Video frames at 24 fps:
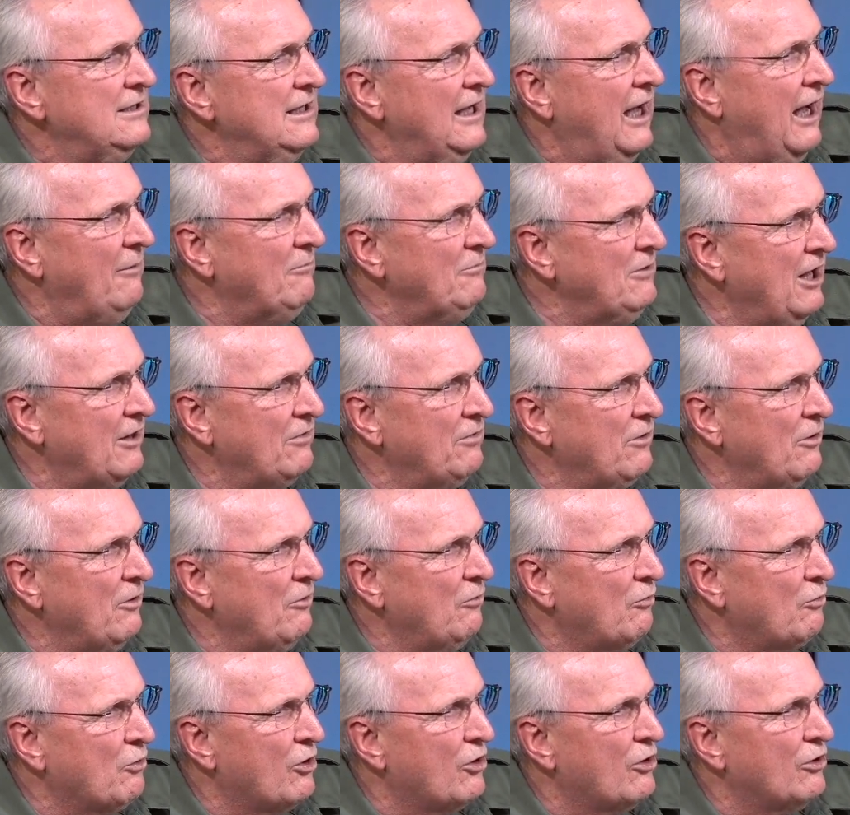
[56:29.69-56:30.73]
I'm not the
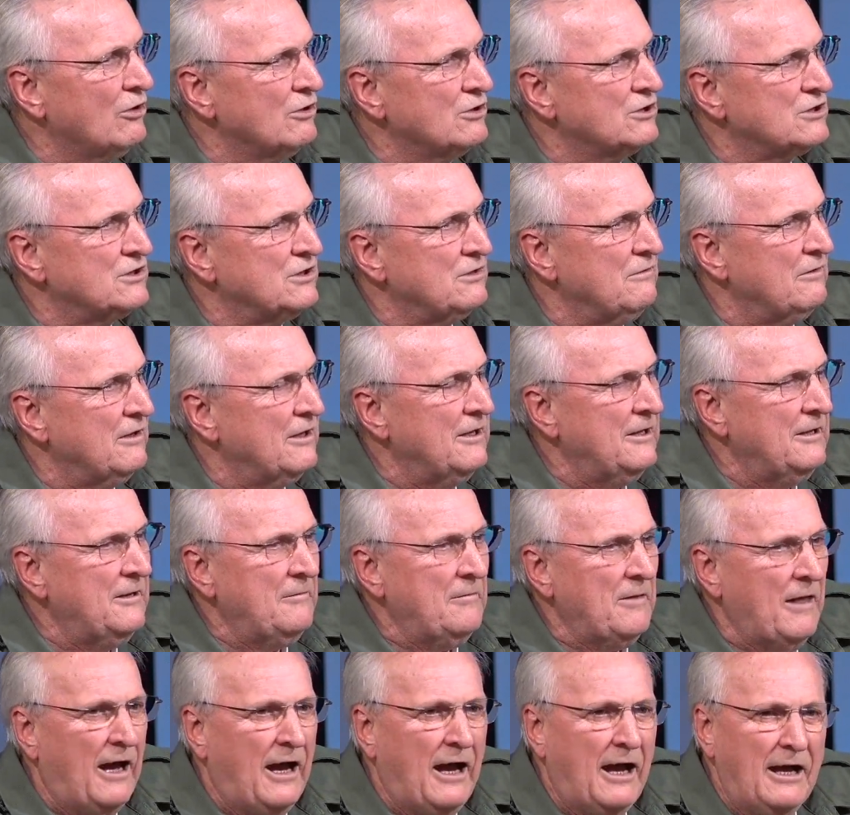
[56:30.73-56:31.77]
world's
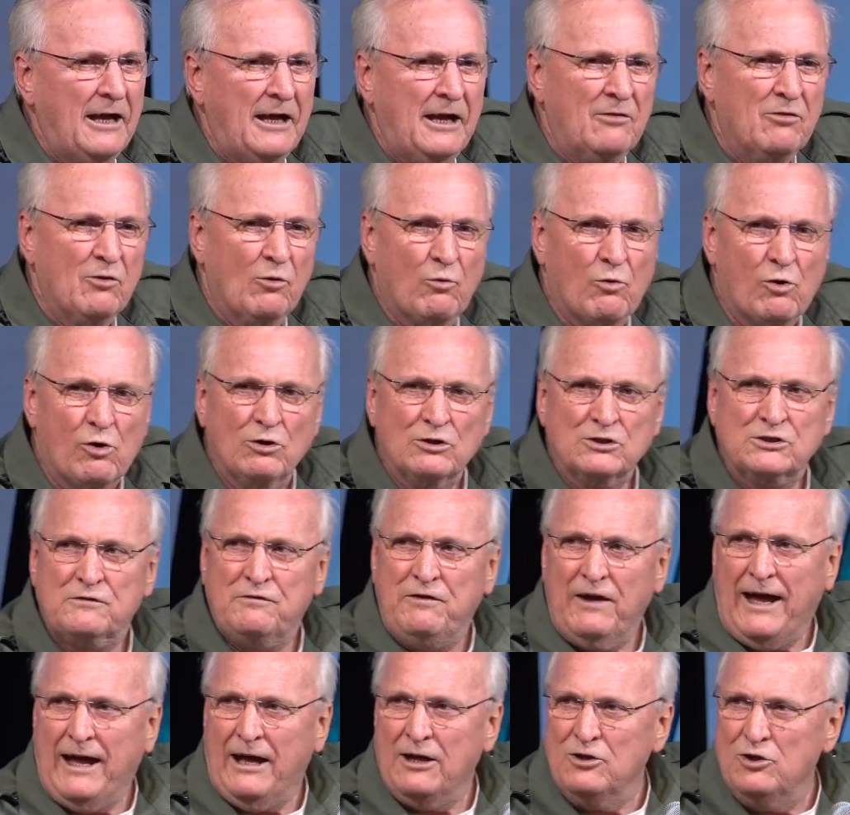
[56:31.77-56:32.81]
uh, in the world's
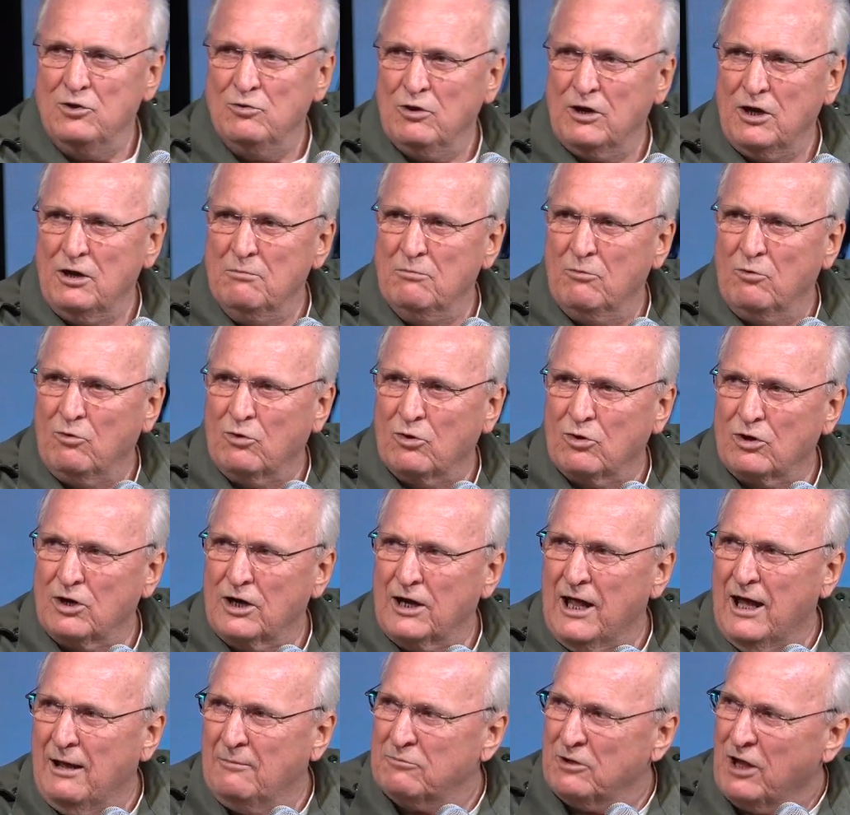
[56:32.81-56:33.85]
value anymore, and
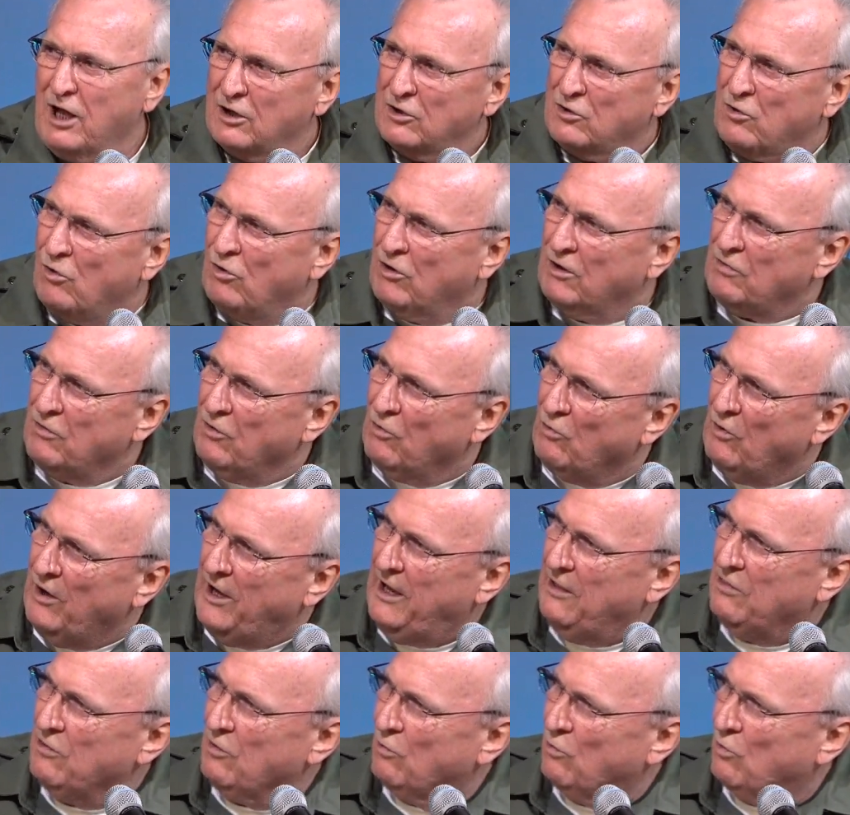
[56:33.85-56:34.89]
I'm not going the way
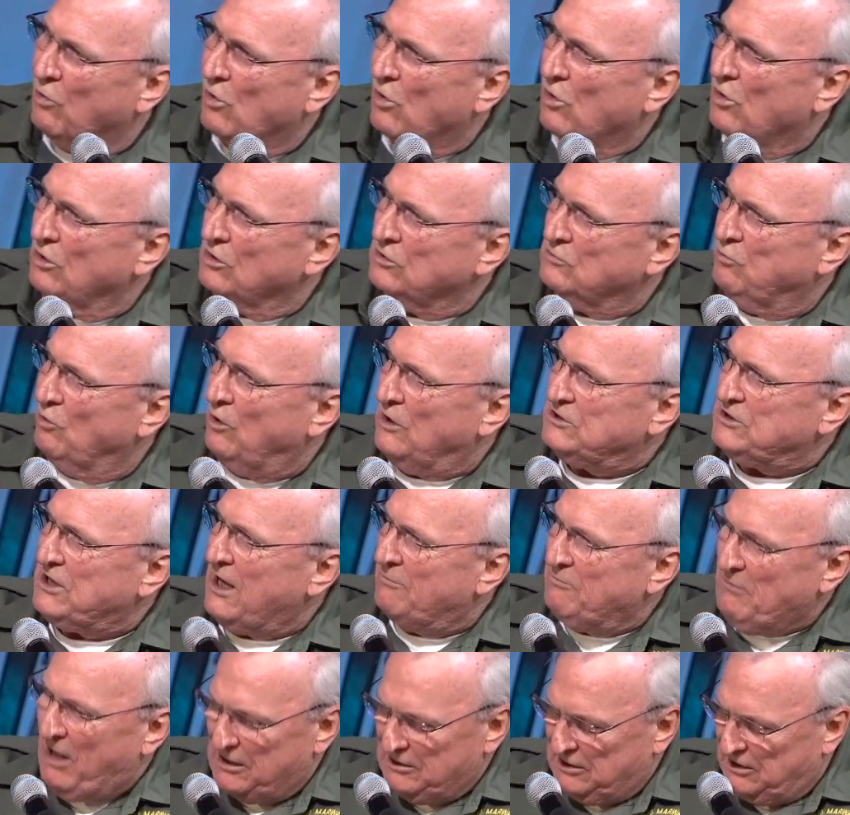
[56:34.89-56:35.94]
the world wants. I'm
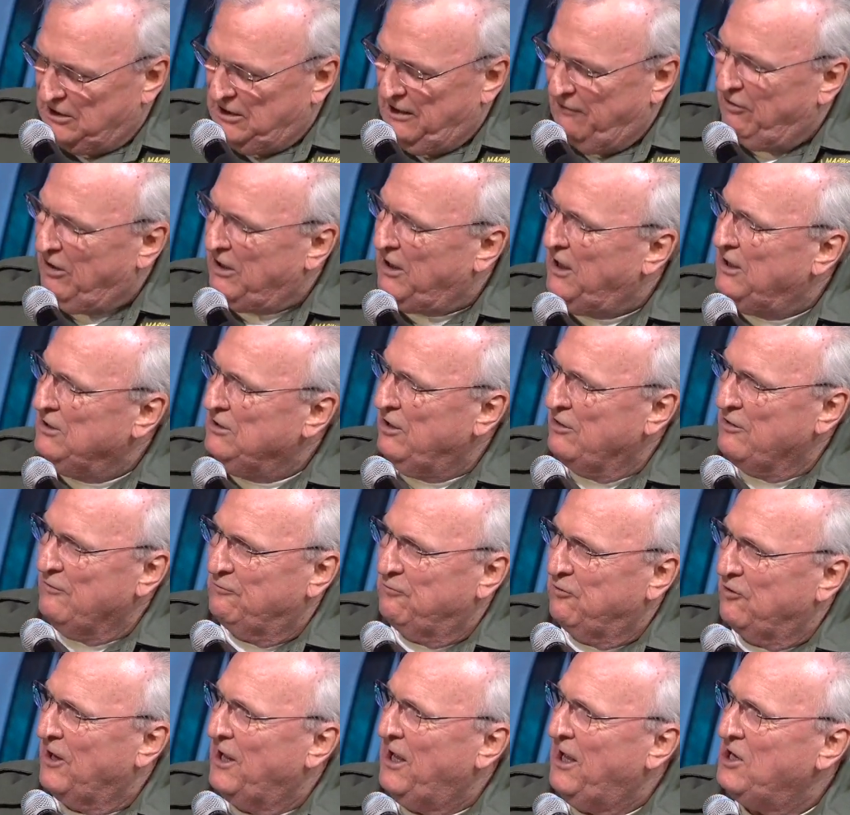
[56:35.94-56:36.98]
not giving in to the
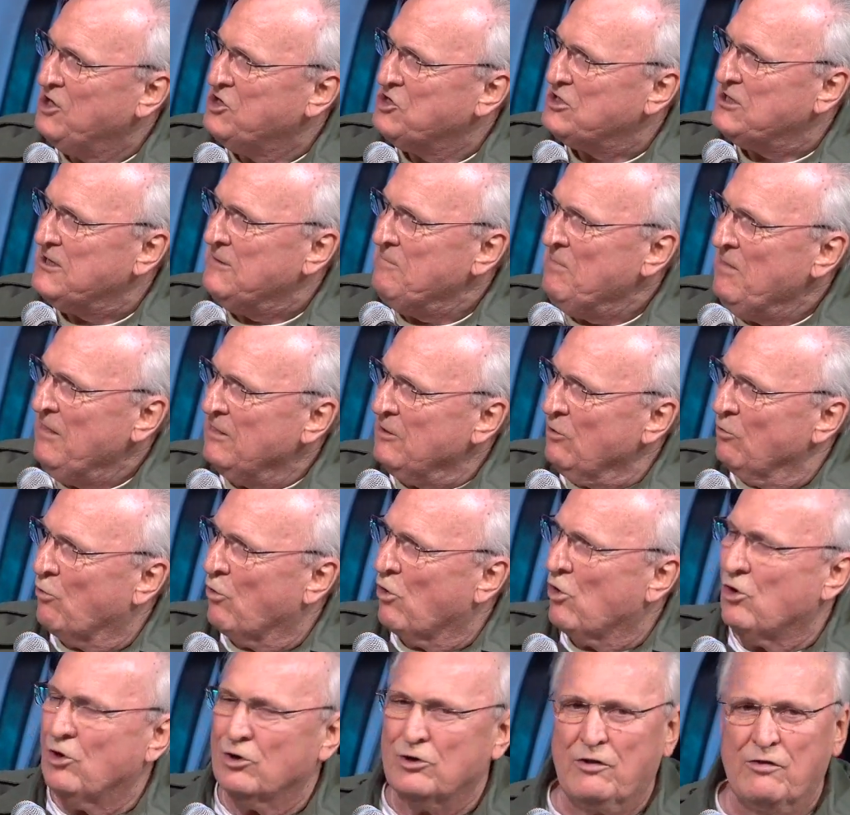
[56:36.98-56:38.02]
flesh, the
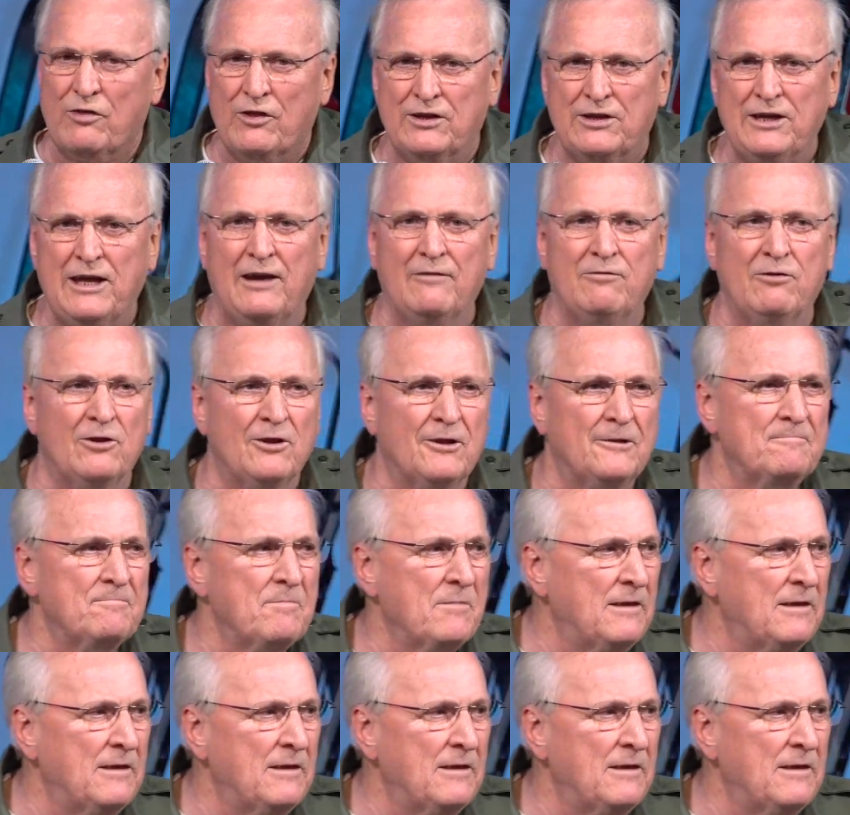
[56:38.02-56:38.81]
world of the devil.